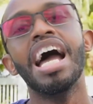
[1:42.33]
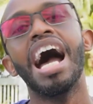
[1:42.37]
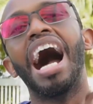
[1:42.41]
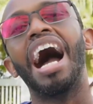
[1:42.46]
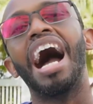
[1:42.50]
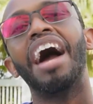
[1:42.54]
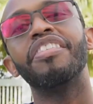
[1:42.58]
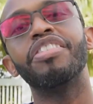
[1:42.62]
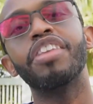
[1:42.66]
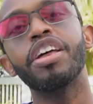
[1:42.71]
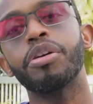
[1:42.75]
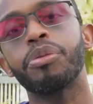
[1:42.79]

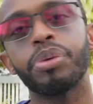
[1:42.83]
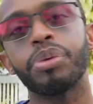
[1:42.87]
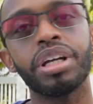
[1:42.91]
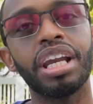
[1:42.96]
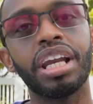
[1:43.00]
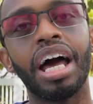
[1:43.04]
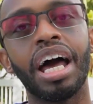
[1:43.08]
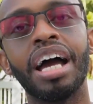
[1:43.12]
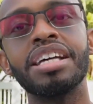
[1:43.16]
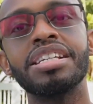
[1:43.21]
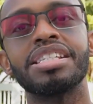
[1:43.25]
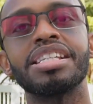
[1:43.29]
I then
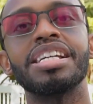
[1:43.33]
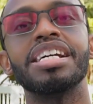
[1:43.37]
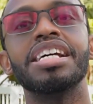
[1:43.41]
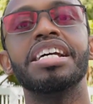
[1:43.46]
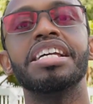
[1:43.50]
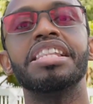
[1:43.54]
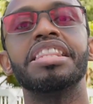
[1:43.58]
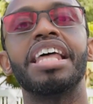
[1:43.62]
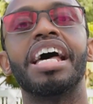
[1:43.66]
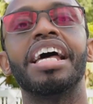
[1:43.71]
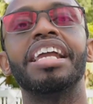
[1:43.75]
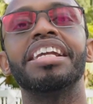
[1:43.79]
realized
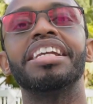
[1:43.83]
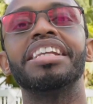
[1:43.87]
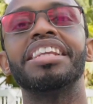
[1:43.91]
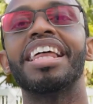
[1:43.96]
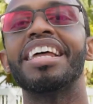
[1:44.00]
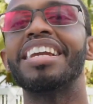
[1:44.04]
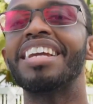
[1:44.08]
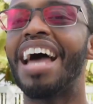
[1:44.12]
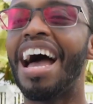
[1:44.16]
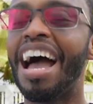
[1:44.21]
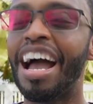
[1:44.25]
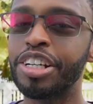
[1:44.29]
that
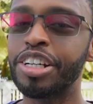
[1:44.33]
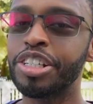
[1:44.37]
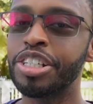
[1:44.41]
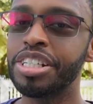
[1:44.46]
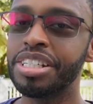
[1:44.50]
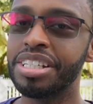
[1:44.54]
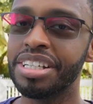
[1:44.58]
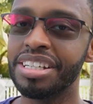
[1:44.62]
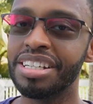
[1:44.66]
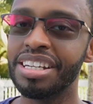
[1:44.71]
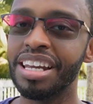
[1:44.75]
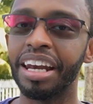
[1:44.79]
it actually
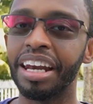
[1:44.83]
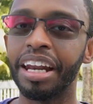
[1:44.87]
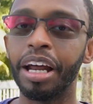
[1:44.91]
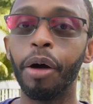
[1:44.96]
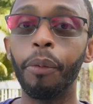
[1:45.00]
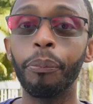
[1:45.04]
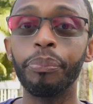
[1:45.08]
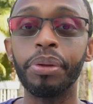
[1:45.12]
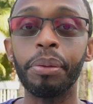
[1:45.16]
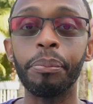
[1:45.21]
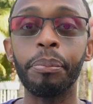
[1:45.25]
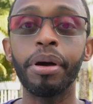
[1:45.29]
did not
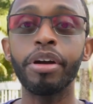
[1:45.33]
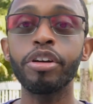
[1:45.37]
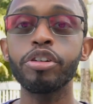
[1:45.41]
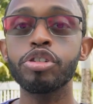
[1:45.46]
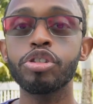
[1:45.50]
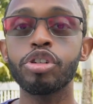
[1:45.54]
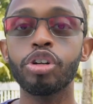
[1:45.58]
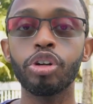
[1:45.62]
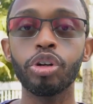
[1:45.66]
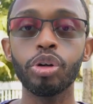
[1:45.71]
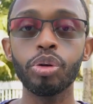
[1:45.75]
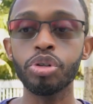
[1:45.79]
help. The better
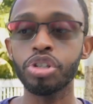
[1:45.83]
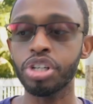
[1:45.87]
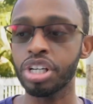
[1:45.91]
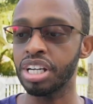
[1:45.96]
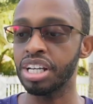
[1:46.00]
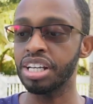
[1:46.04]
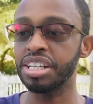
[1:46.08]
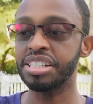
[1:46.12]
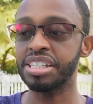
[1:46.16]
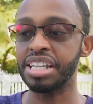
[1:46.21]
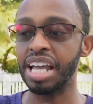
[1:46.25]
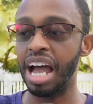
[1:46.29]
solution
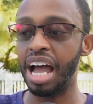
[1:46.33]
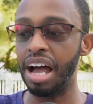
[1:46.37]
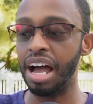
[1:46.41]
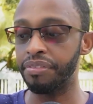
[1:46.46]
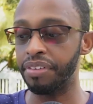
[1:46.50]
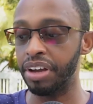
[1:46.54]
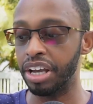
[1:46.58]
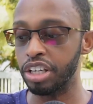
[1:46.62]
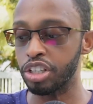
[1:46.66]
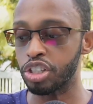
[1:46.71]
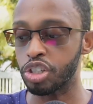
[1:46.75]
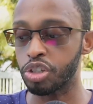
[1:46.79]
is to have
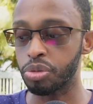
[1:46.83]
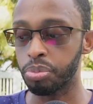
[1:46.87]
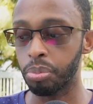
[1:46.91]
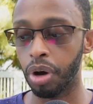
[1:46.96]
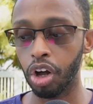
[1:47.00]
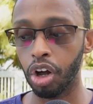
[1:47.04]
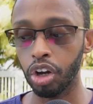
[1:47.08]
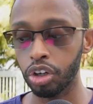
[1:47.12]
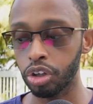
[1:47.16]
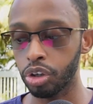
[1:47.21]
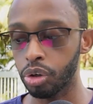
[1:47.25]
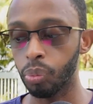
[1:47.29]
a
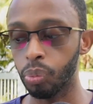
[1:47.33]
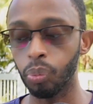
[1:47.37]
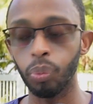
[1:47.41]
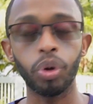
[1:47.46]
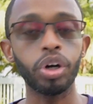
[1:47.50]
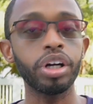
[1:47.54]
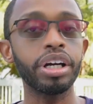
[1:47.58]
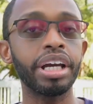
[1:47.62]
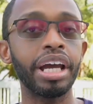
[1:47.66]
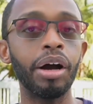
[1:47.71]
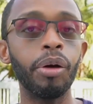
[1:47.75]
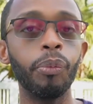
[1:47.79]
smaller
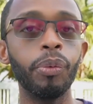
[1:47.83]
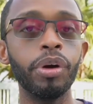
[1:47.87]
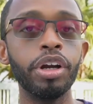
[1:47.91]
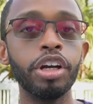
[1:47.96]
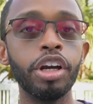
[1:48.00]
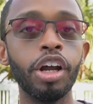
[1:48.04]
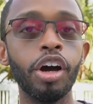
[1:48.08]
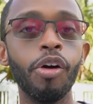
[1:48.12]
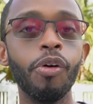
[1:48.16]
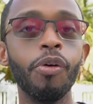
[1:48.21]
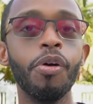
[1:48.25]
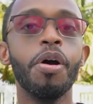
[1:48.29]
workout
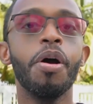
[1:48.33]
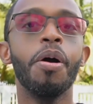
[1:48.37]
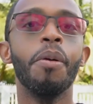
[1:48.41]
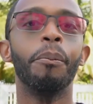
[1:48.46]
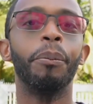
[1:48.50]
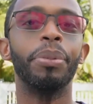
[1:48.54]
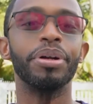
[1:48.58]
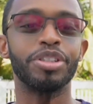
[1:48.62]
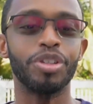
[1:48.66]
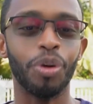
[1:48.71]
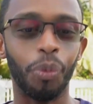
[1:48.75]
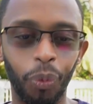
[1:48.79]
window,
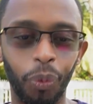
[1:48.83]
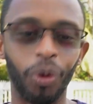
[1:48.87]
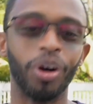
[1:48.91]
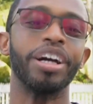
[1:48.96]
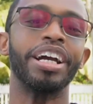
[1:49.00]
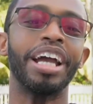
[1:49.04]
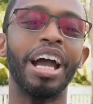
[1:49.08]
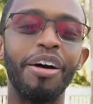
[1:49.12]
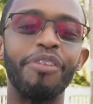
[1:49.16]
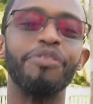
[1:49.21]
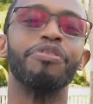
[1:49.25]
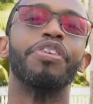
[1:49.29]
but to
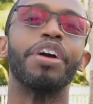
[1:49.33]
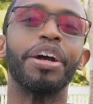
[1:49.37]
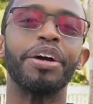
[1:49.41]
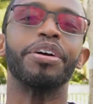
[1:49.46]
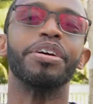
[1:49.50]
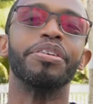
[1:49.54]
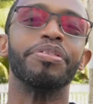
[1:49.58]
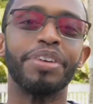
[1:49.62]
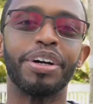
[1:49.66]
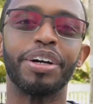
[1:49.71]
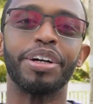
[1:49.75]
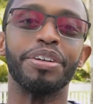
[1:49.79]
work out very
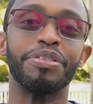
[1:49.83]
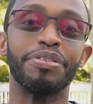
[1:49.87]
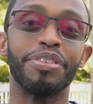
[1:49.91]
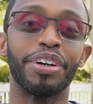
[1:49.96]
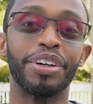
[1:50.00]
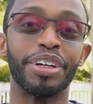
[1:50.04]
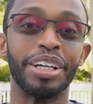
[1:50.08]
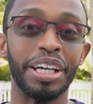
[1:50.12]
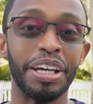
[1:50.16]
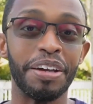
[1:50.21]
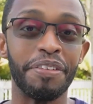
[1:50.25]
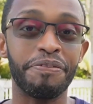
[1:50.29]

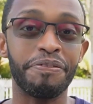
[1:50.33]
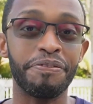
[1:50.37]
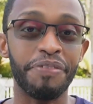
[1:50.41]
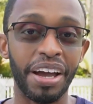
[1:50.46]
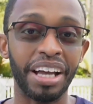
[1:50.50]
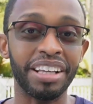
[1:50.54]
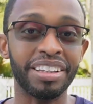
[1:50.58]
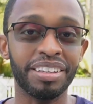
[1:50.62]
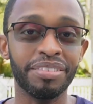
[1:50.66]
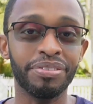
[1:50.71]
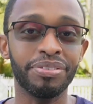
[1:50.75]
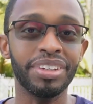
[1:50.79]

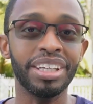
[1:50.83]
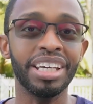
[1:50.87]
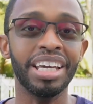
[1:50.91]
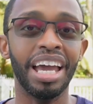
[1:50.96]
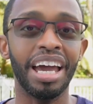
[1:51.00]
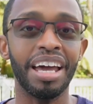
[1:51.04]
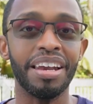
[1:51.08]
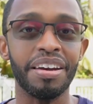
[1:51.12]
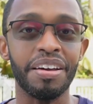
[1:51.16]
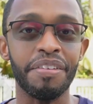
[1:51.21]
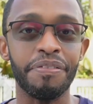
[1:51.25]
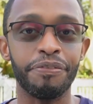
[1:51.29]
effectively
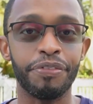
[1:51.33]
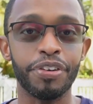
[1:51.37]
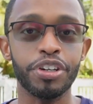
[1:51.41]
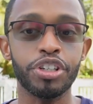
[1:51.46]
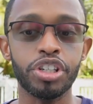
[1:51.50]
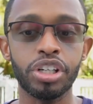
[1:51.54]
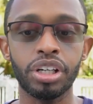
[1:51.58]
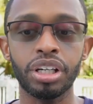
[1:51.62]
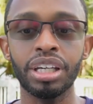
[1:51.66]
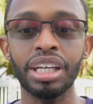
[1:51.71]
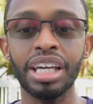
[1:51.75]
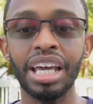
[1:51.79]
and
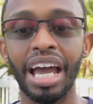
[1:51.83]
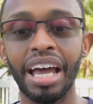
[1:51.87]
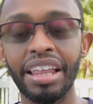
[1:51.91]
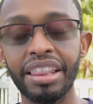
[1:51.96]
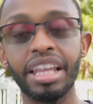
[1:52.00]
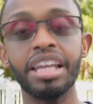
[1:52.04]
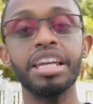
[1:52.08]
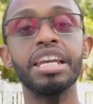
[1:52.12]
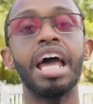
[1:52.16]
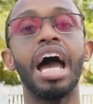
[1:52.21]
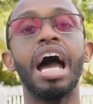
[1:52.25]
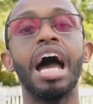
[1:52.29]
efficiently, and
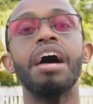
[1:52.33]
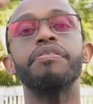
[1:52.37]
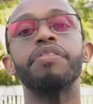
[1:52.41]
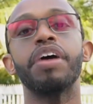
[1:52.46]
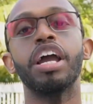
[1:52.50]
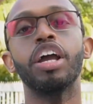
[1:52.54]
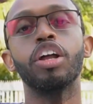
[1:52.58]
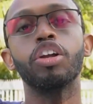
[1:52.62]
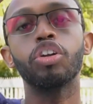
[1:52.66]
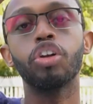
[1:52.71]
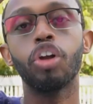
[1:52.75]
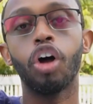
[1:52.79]
then to have
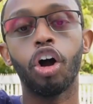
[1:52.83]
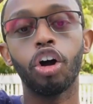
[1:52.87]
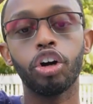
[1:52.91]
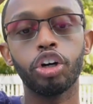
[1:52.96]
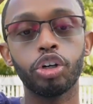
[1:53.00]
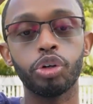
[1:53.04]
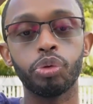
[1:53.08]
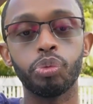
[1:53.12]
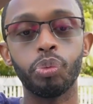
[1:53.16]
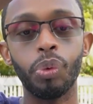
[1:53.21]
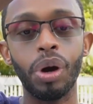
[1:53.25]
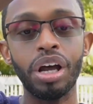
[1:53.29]
a
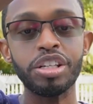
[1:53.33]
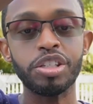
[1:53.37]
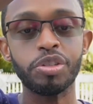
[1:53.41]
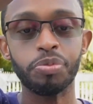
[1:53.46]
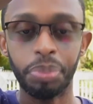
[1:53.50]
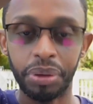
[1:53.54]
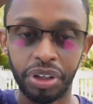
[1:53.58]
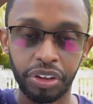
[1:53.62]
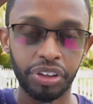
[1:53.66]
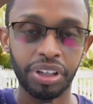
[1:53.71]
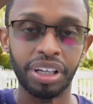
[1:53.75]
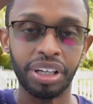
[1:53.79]
longer rest
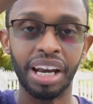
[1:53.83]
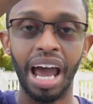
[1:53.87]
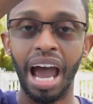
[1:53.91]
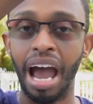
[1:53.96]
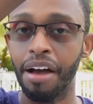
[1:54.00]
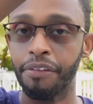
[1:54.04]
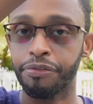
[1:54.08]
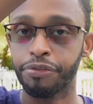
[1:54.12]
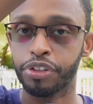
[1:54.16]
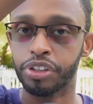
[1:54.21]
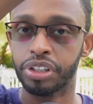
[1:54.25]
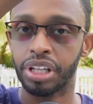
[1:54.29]
period
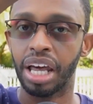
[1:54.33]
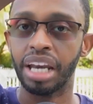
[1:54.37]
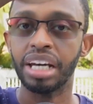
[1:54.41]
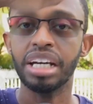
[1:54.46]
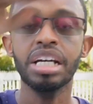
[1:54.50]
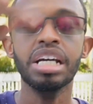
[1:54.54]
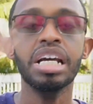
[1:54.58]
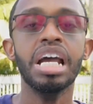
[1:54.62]
after that.